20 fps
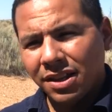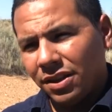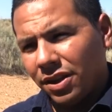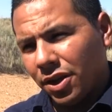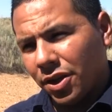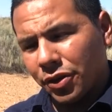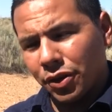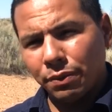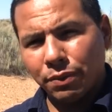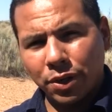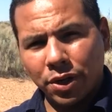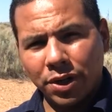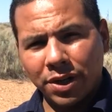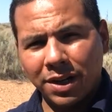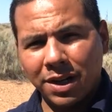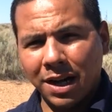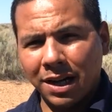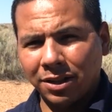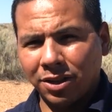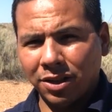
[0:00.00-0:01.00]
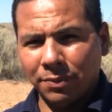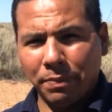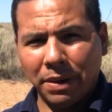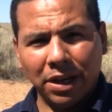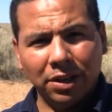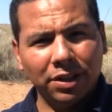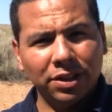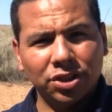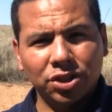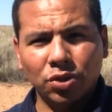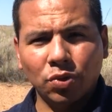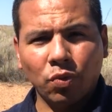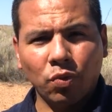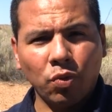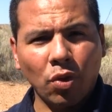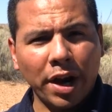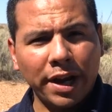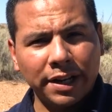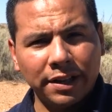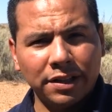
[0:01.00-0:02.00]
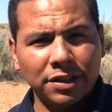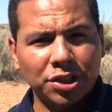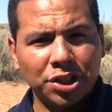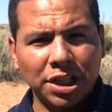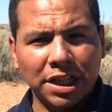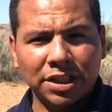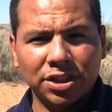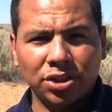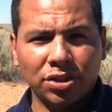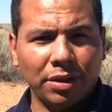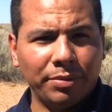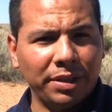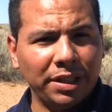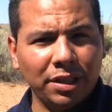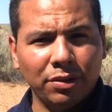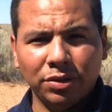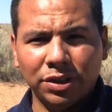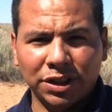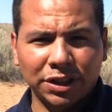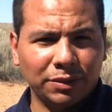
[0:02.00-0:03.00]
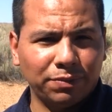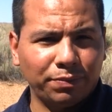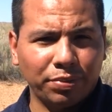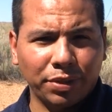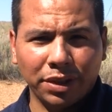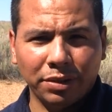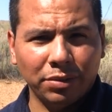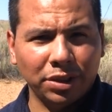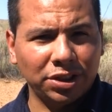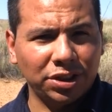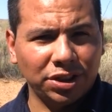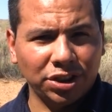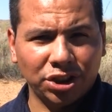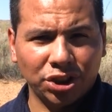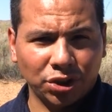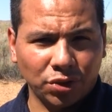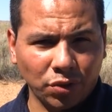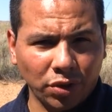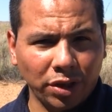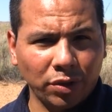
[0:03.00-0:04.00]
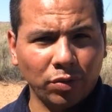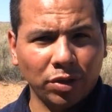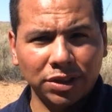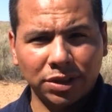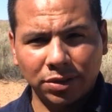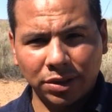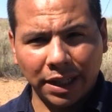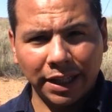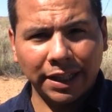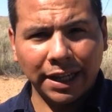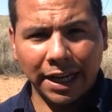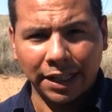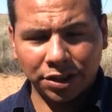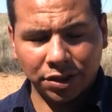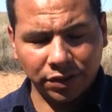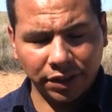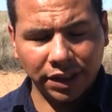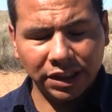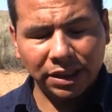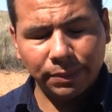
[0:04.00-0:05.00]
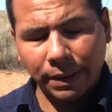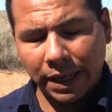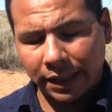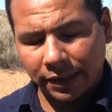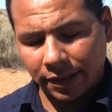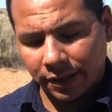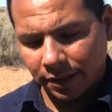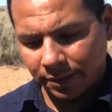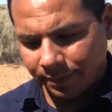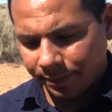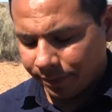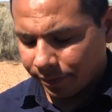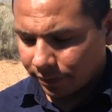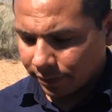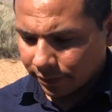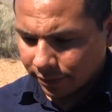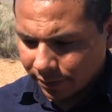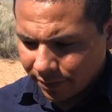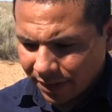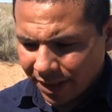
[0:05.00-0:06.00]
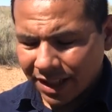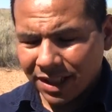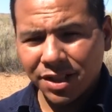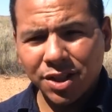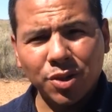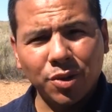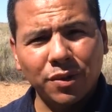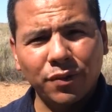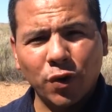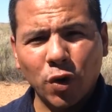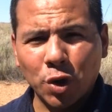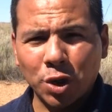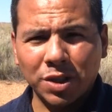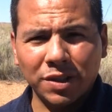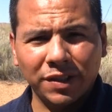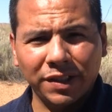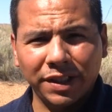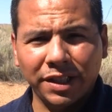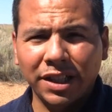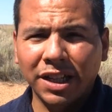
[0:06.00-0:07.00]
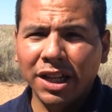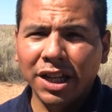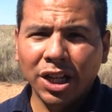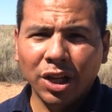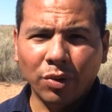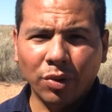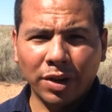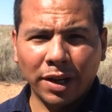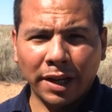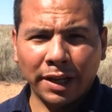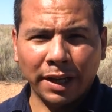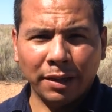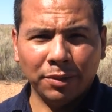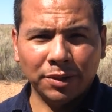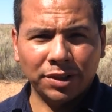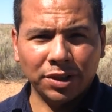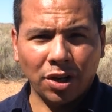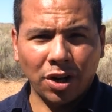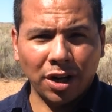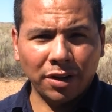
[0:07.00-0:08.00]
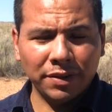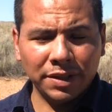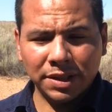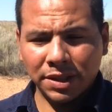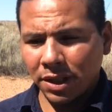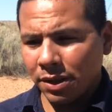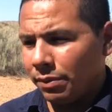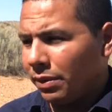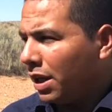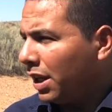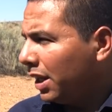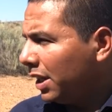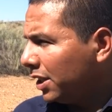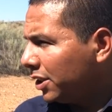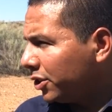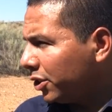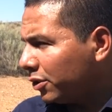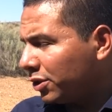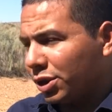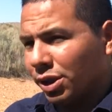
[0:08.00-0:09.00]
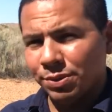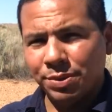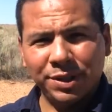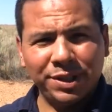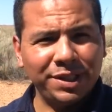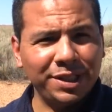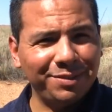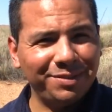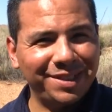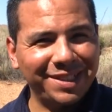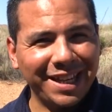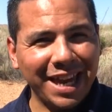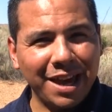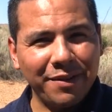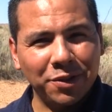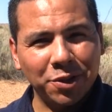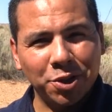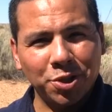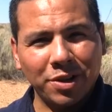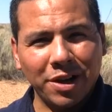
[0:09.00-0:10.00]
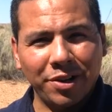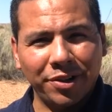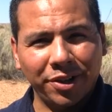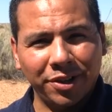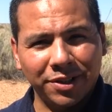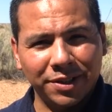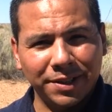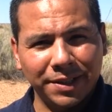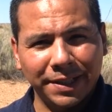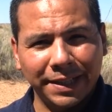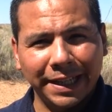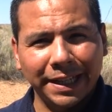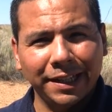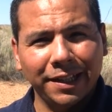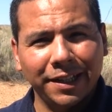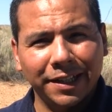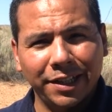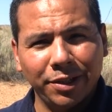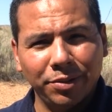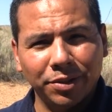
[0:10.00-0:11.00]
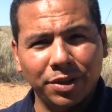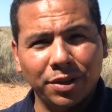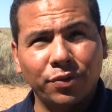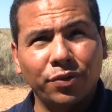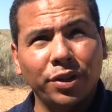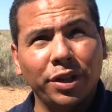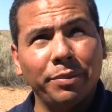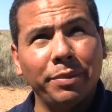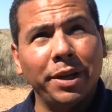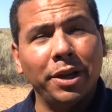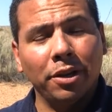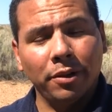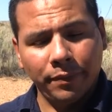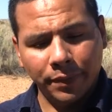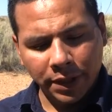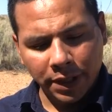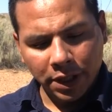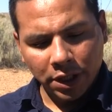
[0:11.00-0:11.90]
The other bird got the pellets right in the chest, so I mean, he was just pretty much destroyed once I actually inspected him. So unfortunately, we're not able to harvest him, so some scavenger out here is going to get lucky with the free meal.